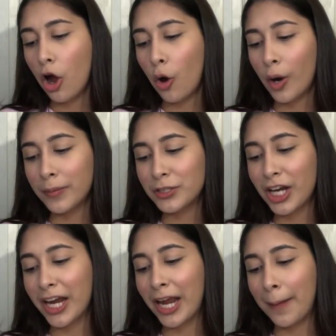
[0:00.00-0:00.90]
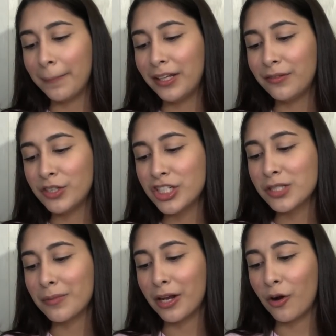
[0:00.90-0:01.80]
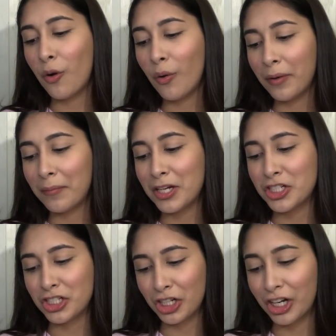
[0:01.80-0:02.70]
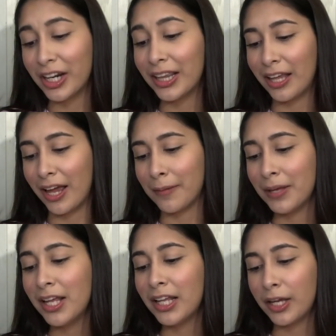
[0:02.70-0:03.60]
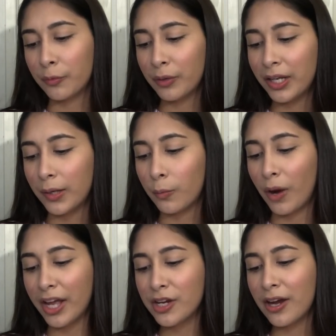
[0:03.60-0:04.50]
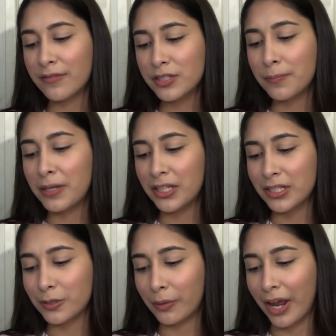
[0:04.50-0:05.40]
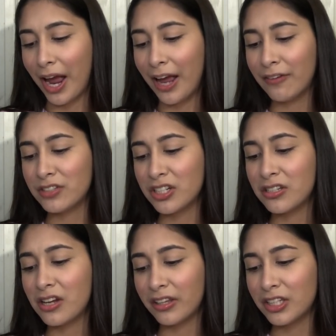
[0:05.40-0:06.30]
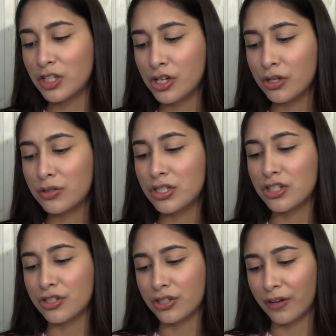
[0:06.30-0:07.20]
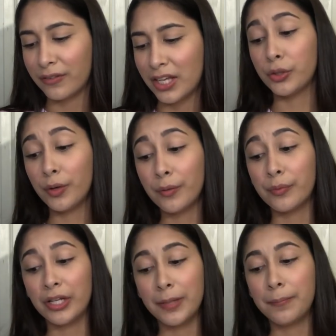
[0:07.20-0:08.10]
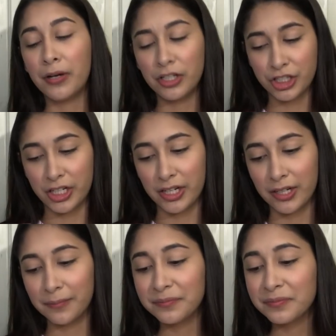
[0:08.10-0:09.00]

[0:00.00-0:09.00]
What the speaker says: OMG, I can't believe you just made a hole in my shirt, Lime. Like, really, why do you have to be this way? I have done nothing to you to deserve this. You are really pushing it.